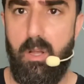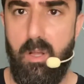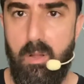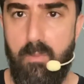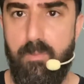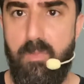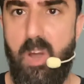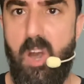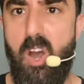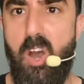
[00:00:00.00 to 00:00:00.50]

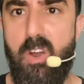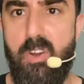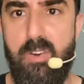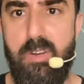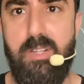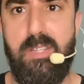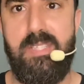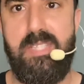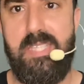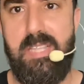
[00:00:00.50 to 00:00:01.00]

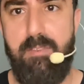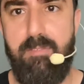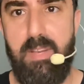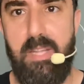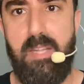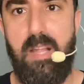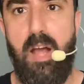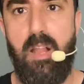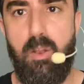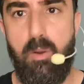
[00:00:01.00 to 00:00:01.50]

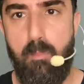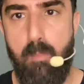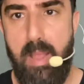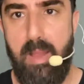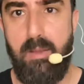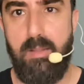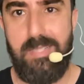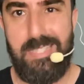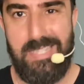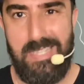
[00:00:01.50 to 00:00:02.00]
$170
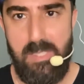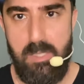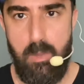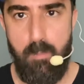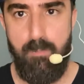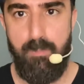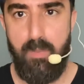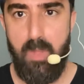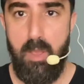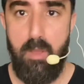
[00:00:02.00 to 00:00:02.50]
mic
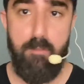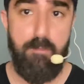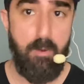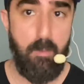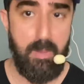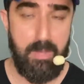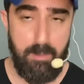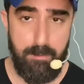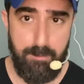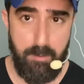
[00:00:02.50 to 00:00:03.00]
system from a
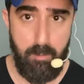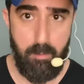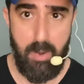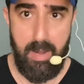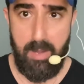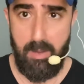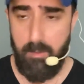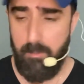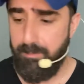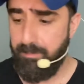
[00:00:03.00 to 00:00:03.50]
different
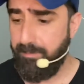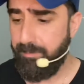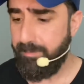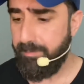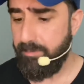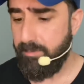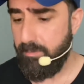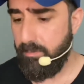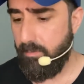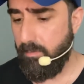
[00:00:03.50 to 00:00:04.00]
brand.
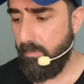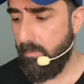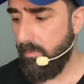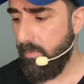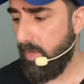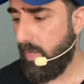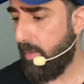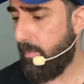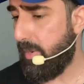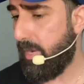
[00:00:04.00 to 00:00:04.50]

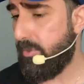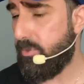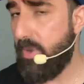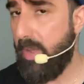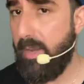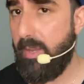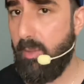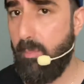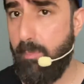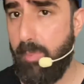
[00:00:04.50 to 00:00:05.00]
I'm going to try to
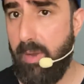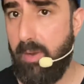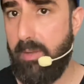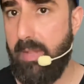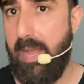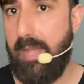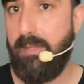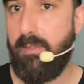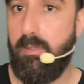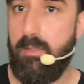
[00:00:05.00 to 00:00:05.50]
compare
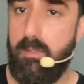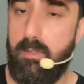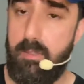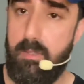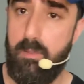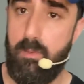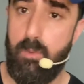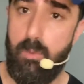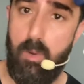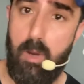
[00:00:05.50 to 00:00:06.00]
that
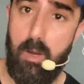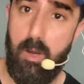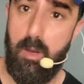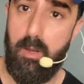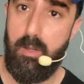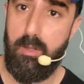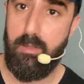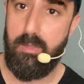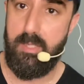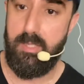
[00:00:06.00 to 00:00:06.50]
to
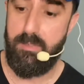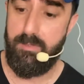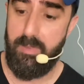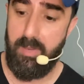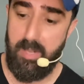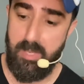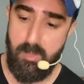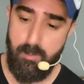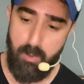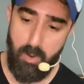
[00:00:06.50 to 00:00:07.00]
this
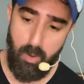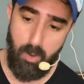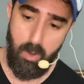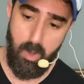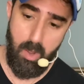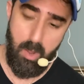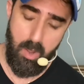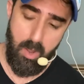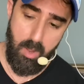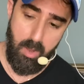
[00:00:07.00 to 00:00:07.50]
PHENYX Pro.
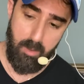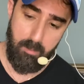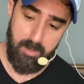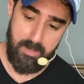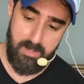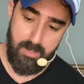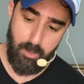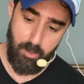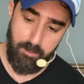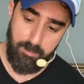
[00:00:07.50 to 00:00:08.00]
But
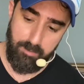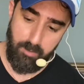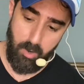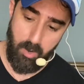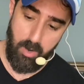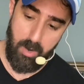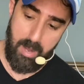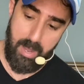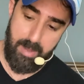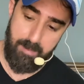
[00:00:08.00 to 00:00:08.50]
so far,
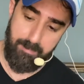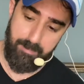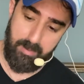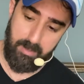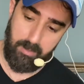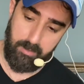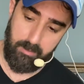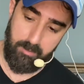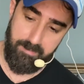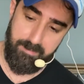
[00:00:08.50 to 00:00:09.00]
I feel
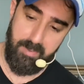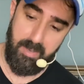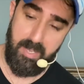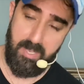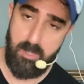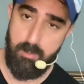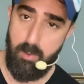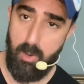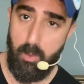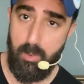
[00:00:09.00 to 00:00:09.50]
the PHENYX
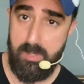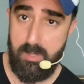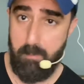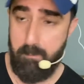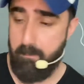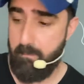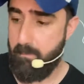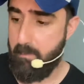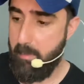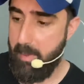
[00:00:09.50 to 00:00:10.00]
Pro is a
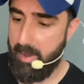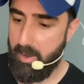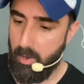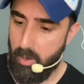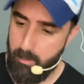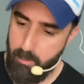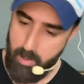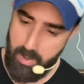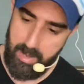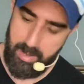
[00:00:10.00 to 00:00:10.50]
better
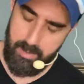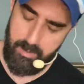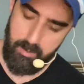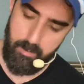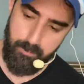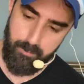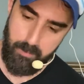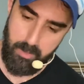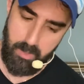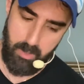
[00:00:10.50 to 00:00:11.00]
brand,
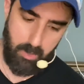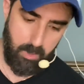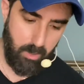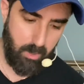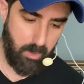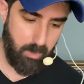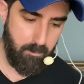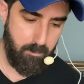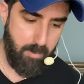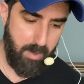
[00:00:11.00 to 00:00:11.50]

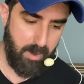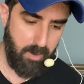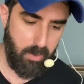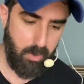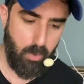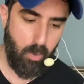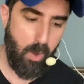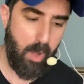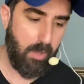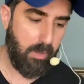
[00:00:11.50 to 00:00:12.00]
better
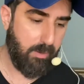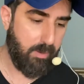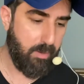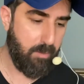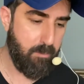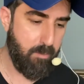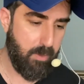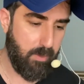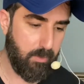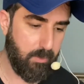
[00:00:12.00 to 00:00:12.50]
quality
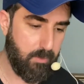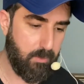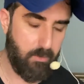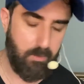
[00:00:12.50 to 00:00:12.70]
built,